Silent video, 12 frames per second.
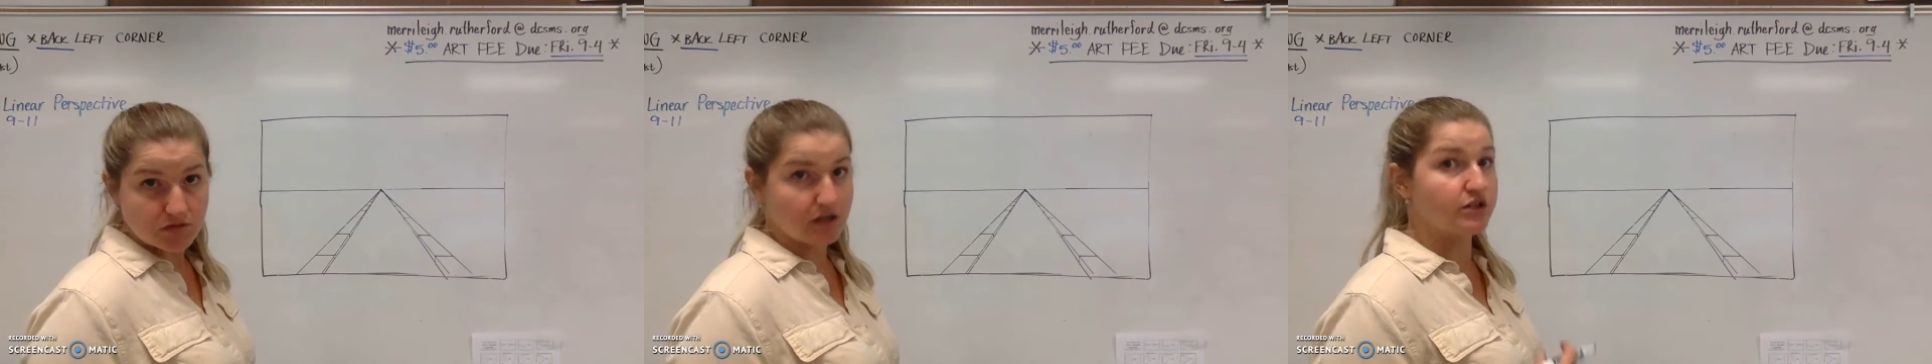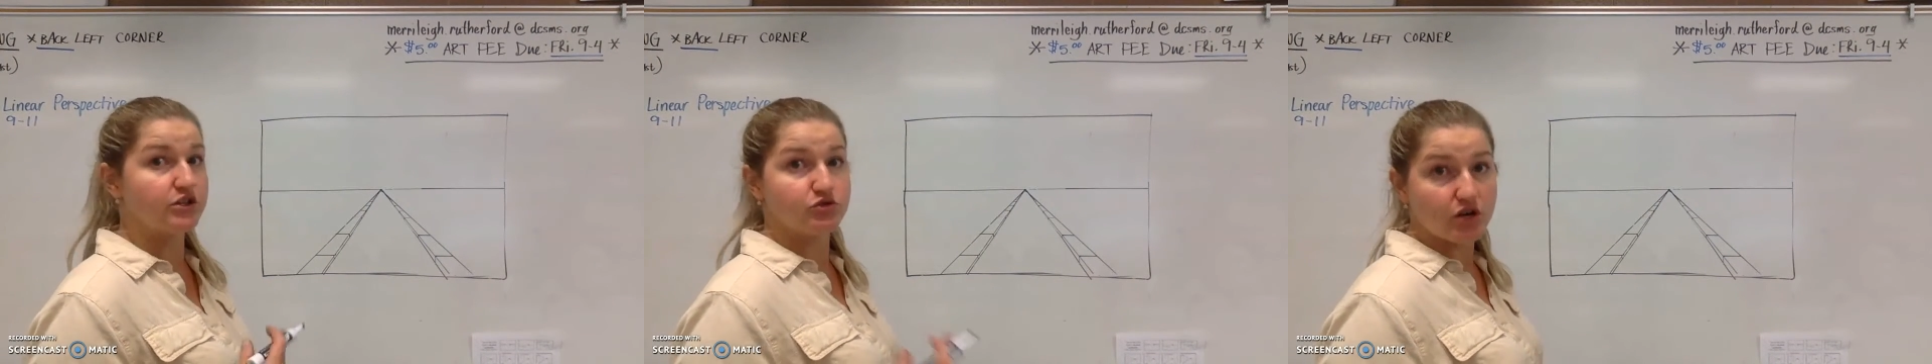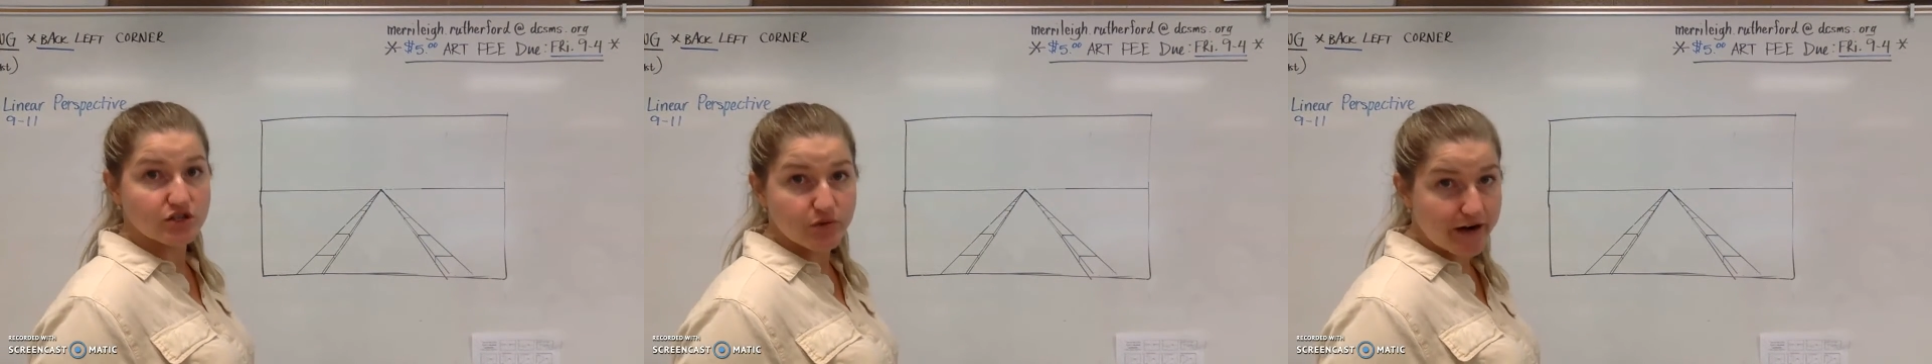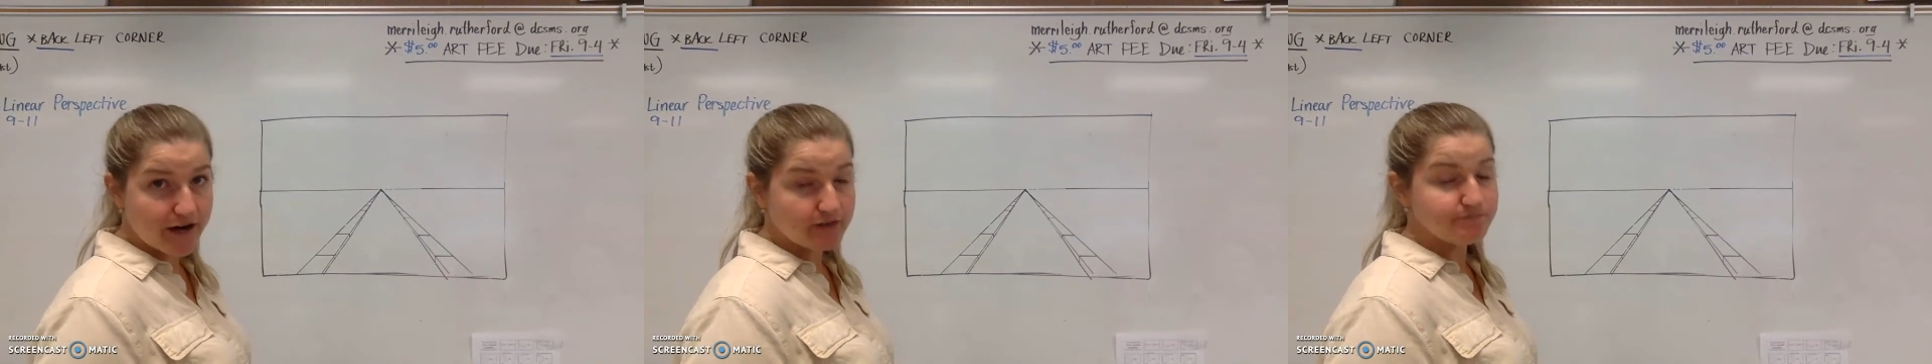I'm going to draw a
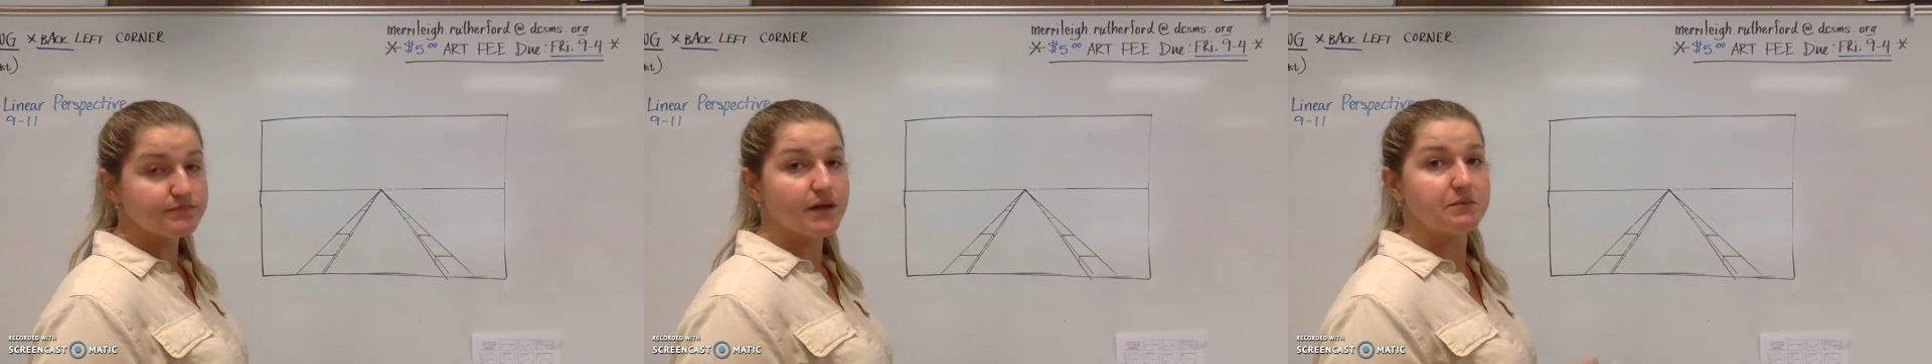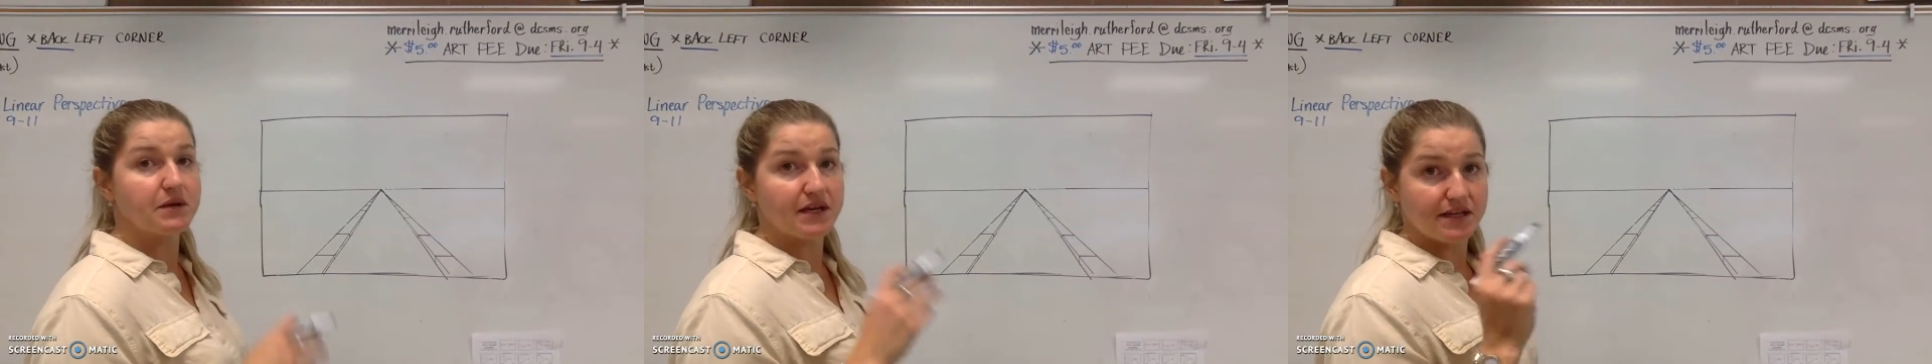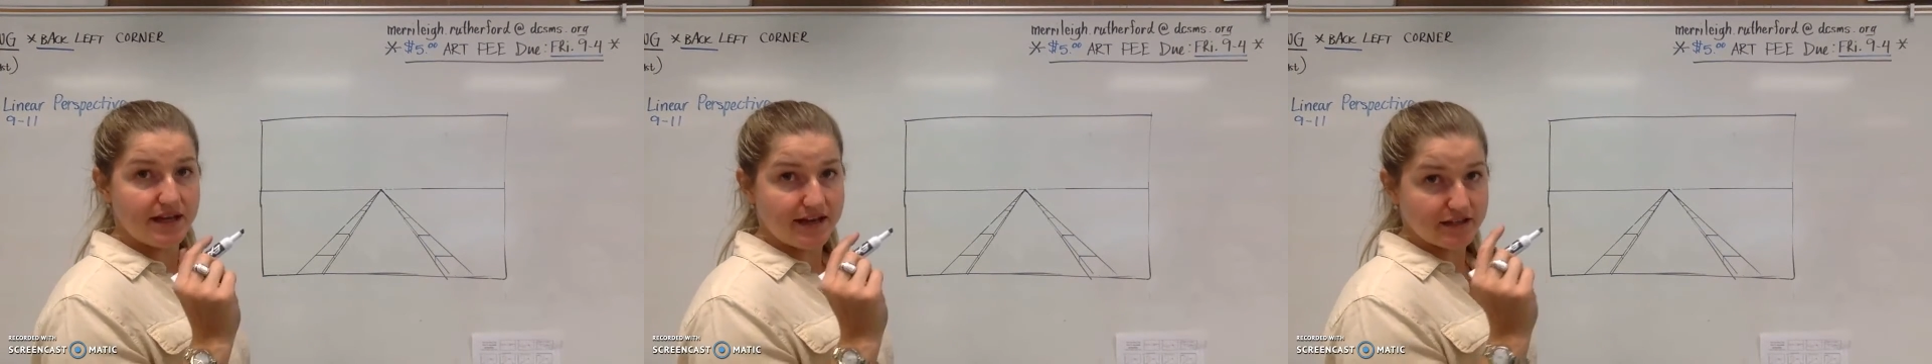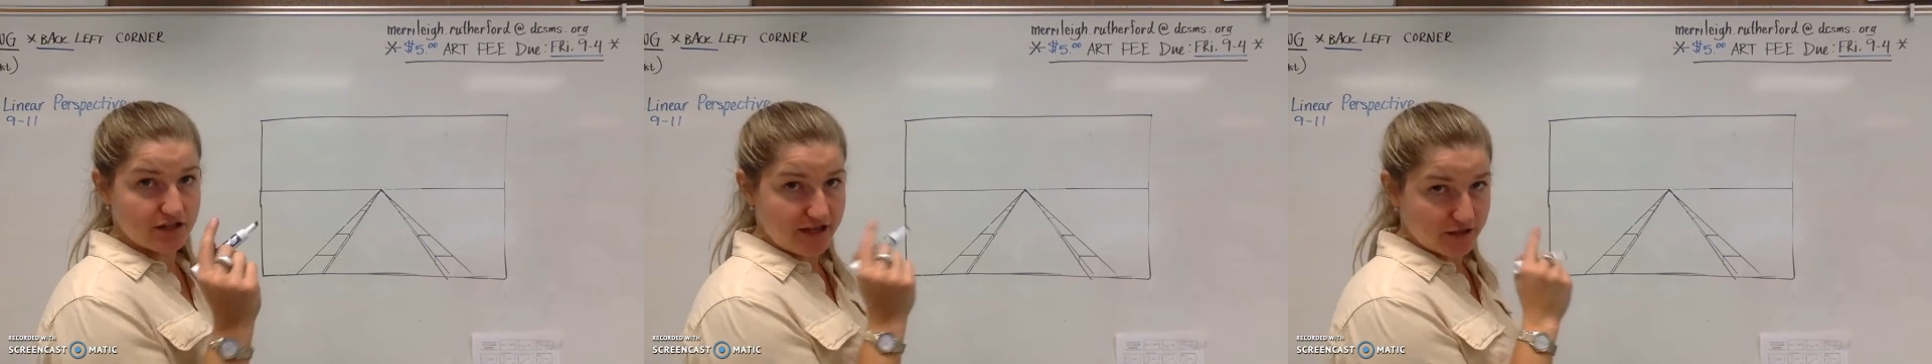square. I'm going to
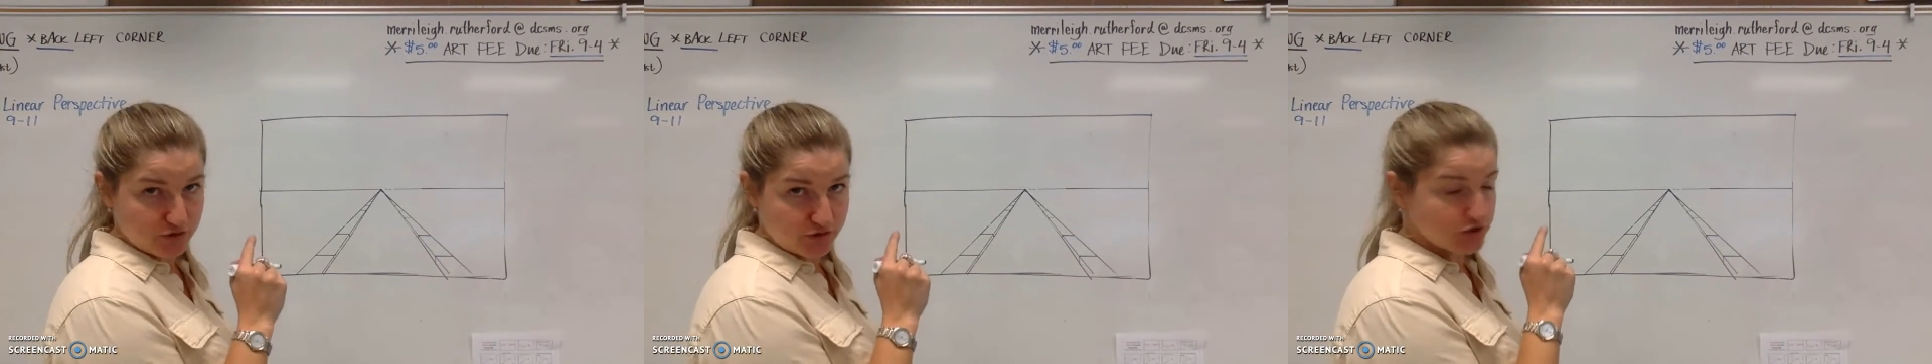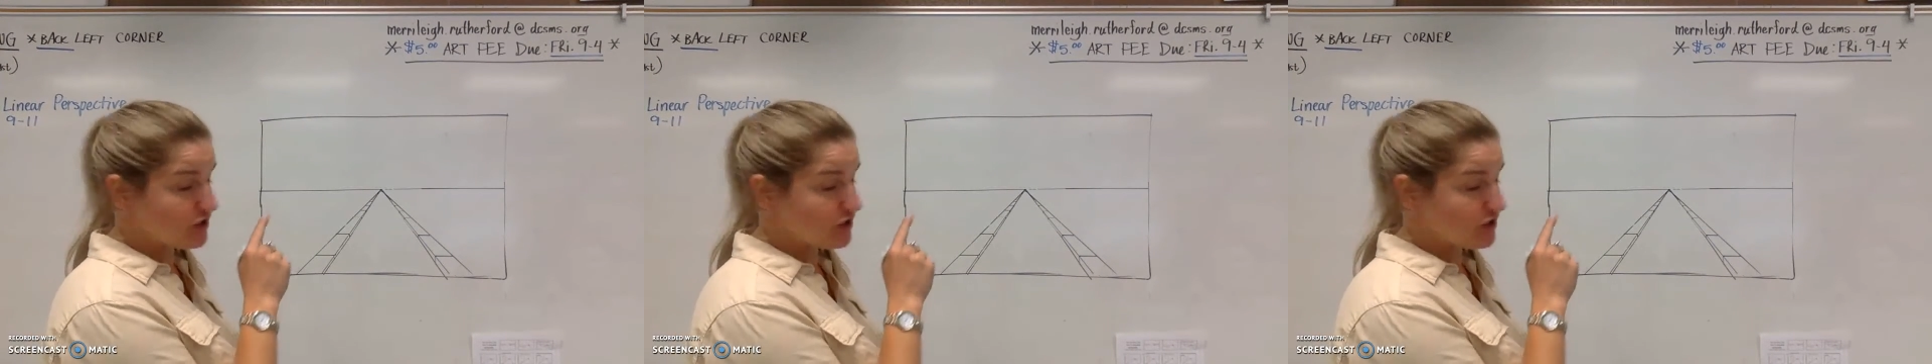connect that true